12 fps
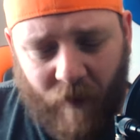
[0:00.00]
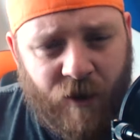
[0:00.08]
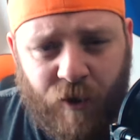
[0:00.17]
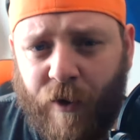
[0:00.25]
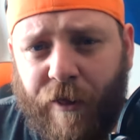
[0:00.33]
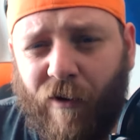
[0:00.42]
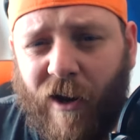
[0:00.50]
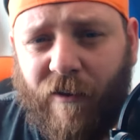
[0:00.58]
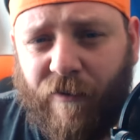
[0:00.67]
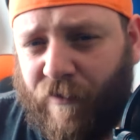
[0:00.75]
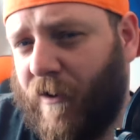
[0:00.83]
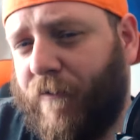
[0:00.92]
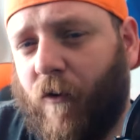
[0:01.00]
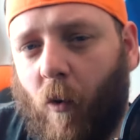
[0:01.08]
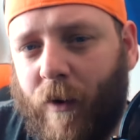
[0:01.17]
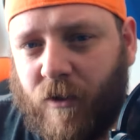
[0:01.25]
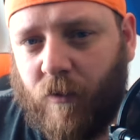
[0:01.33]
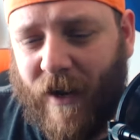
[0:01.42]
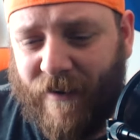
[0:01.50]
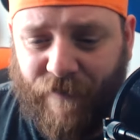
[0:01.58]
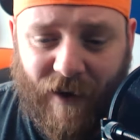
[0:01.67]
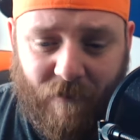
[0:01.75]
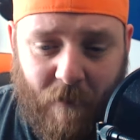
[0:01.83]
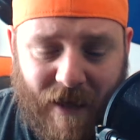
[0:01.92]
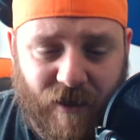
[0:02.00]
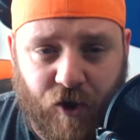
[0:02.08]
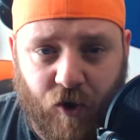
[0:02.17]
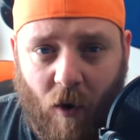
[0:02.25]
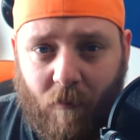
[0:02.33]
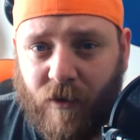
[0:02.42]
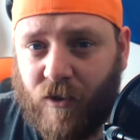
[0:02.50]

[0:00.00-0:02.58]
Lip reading: It's only 4 weeks away. In fact, May is a short month,